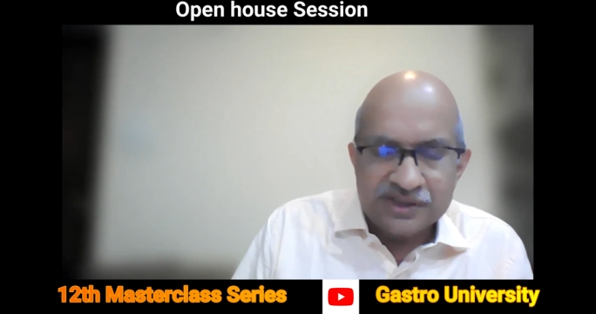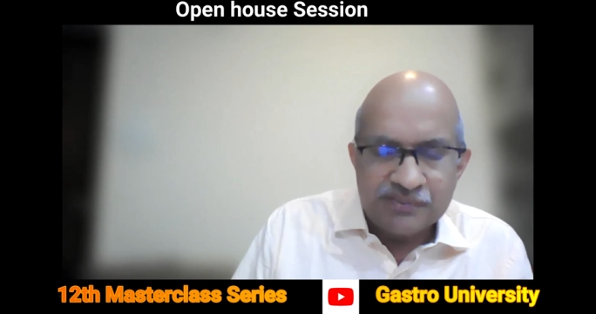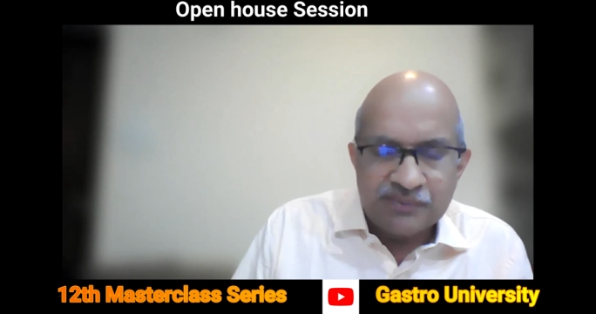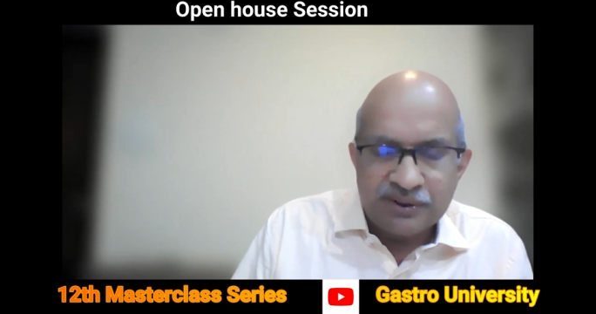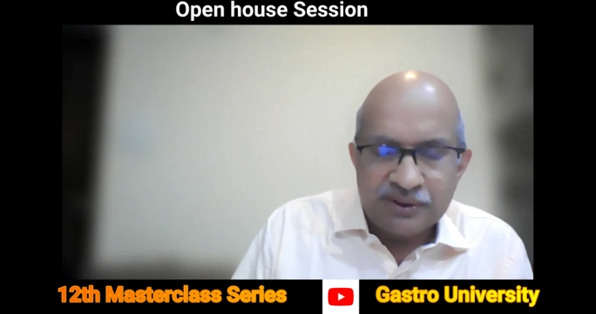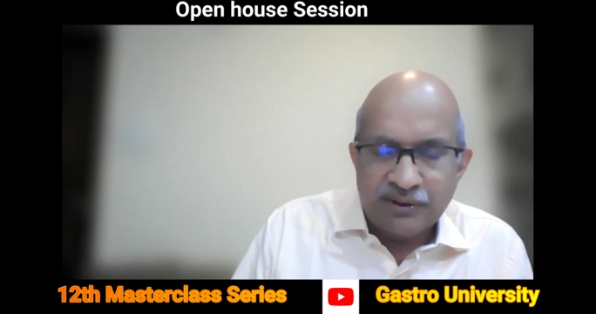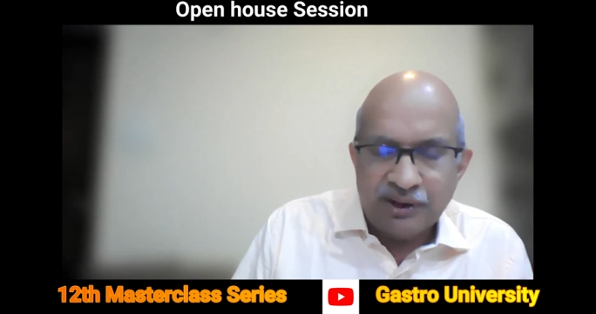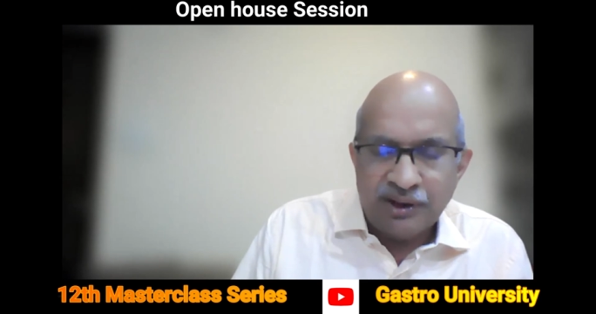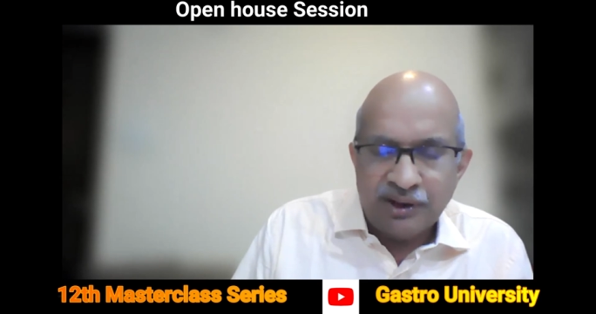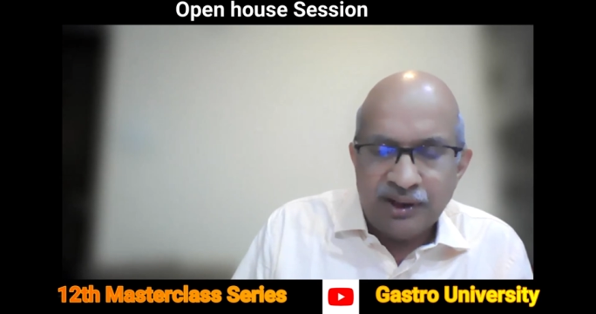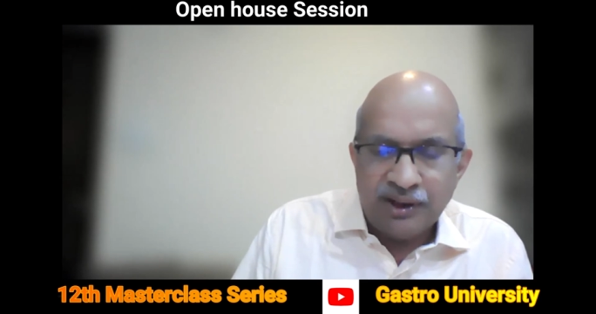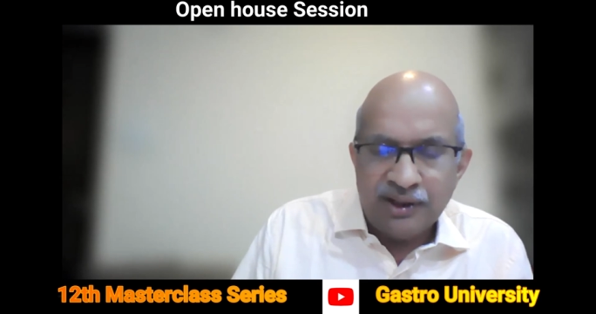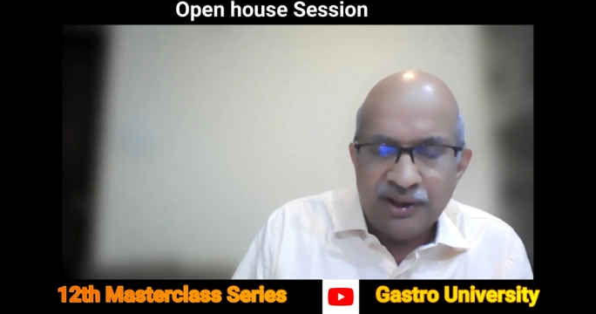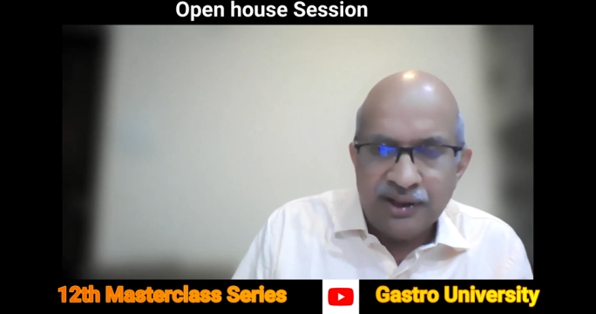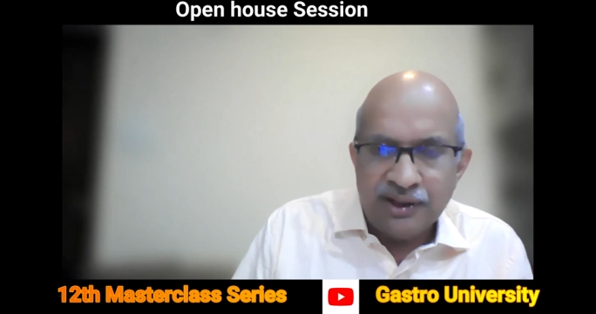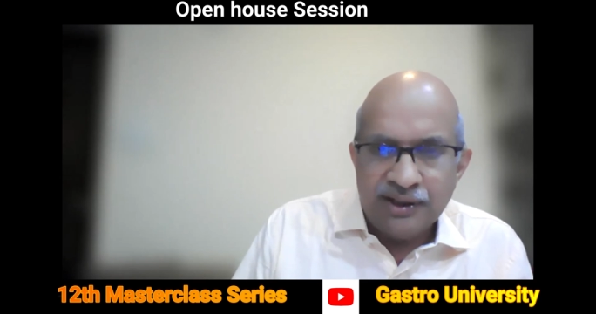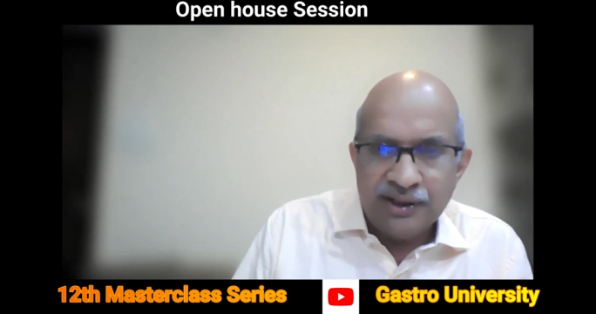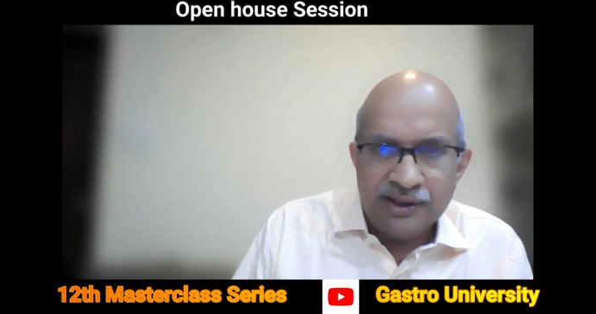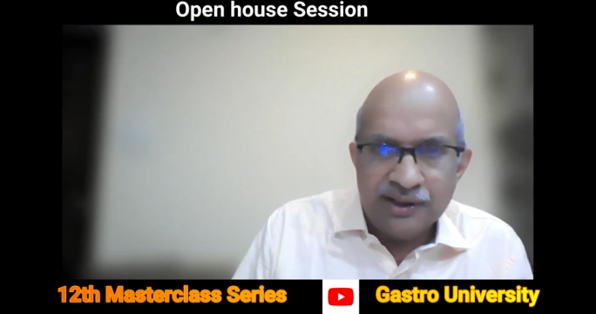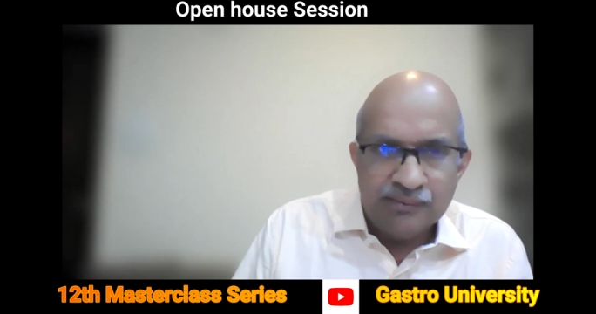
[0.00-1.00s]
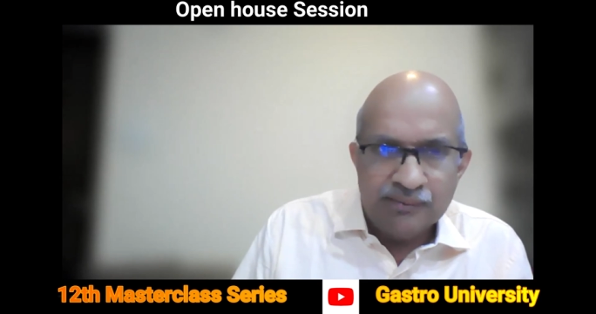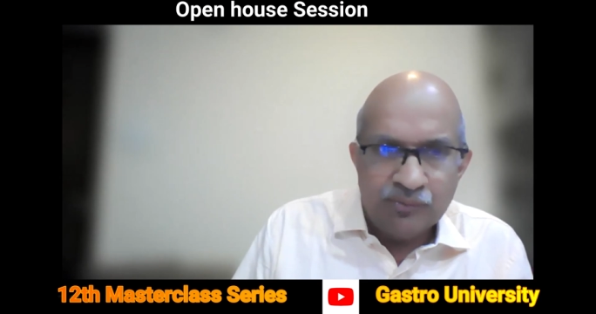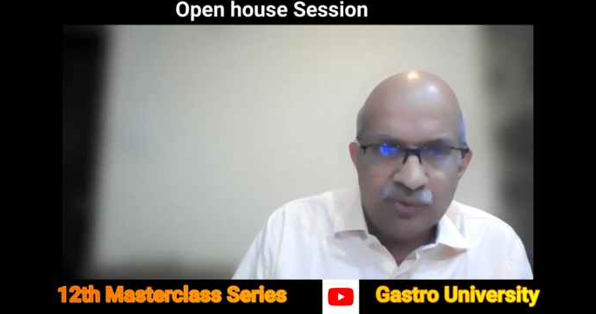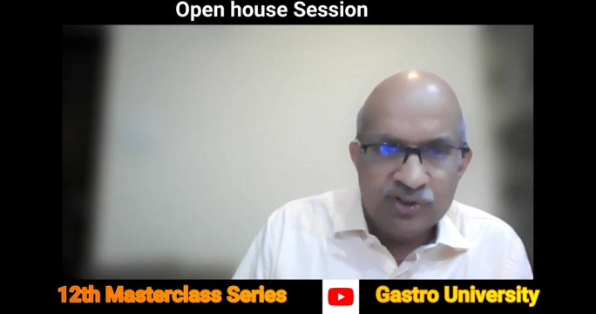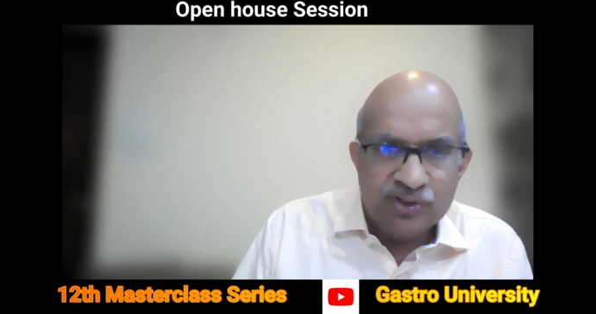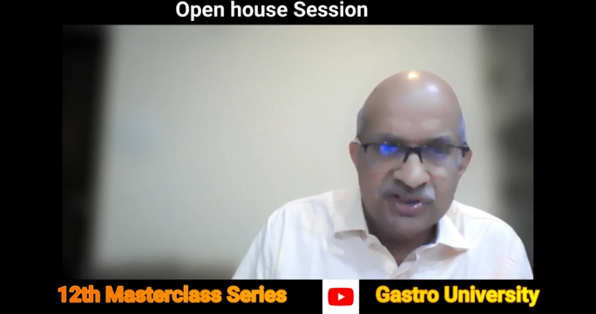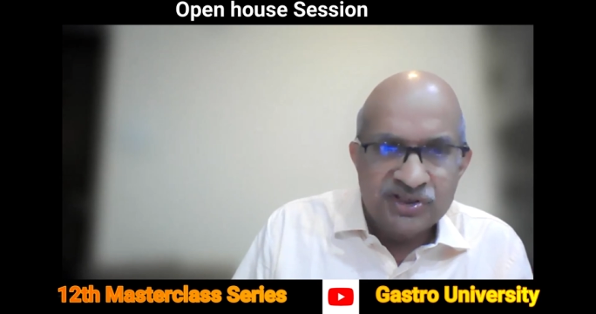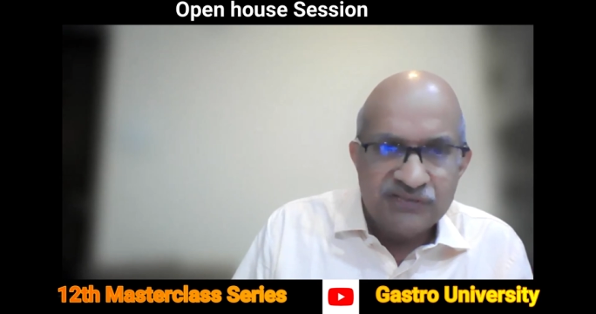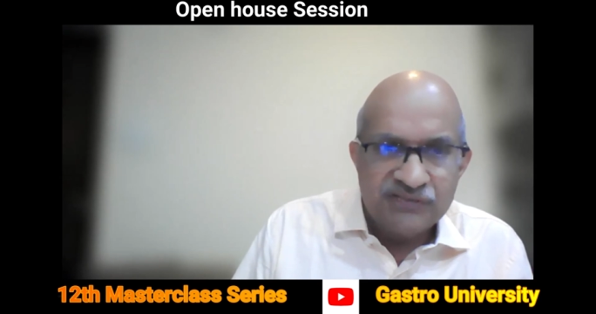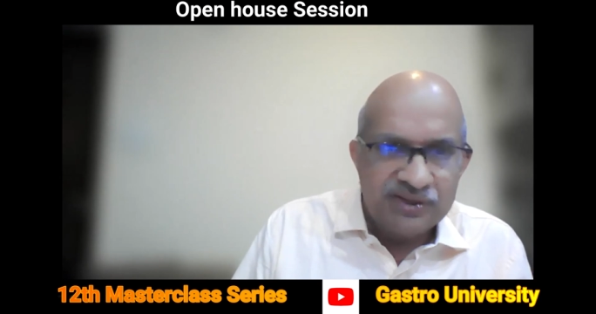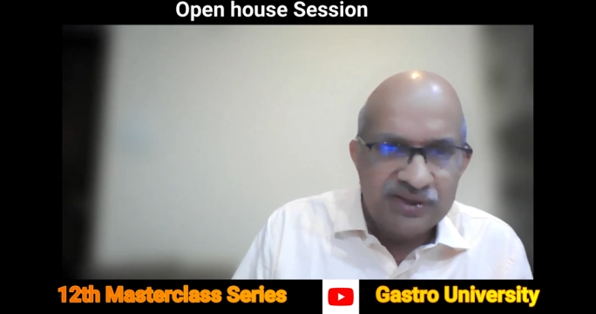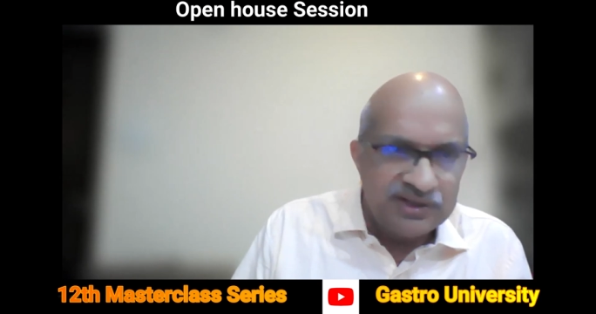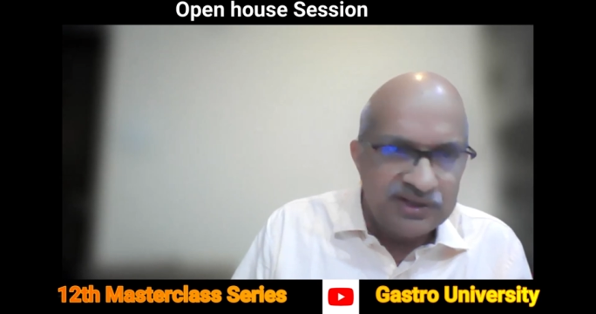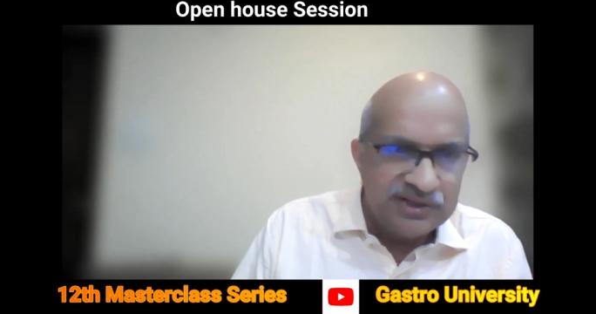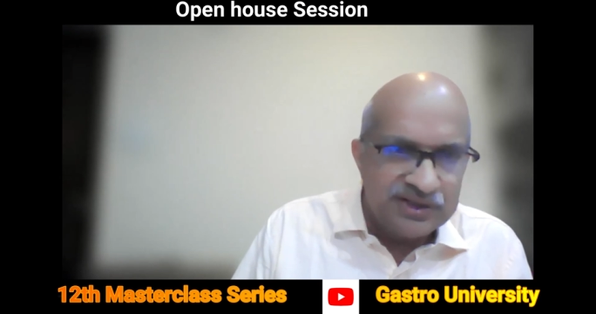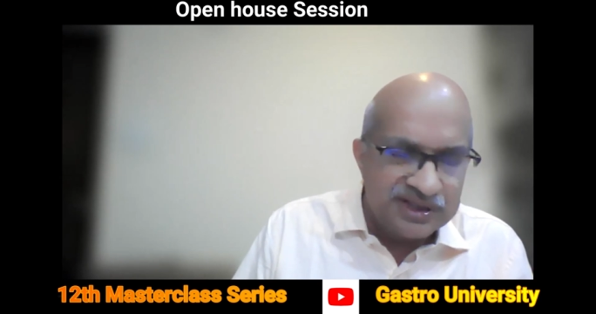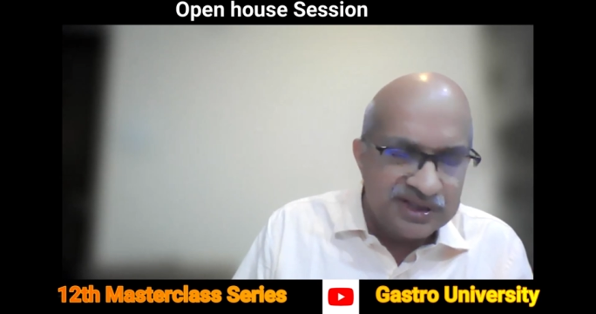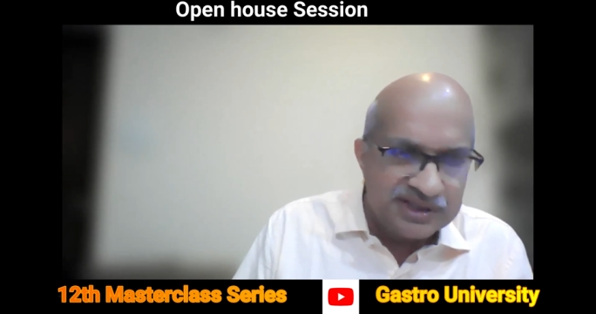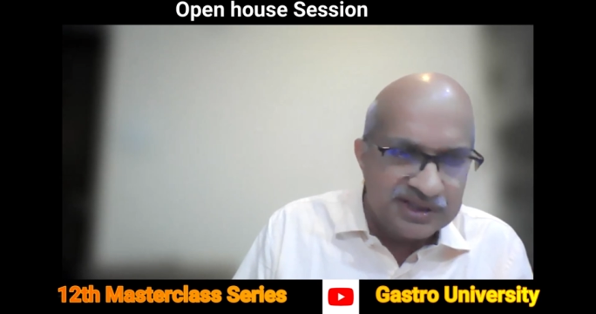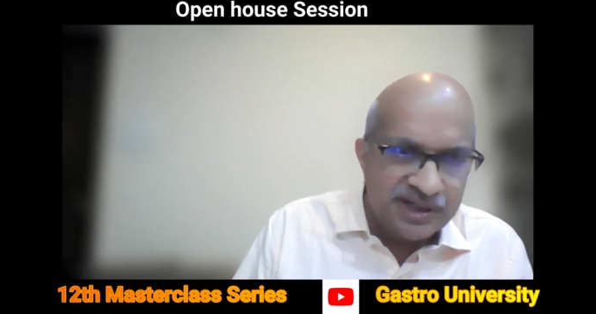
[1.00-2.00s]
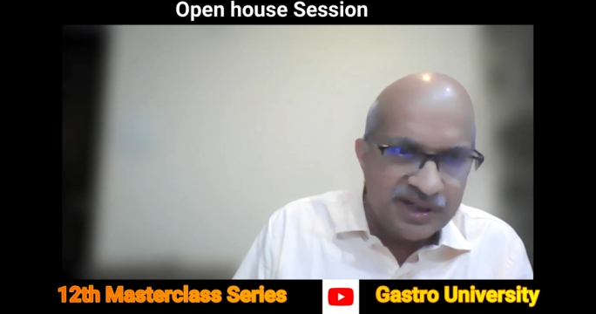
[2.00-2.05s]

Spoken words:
particularly in more severe injuries,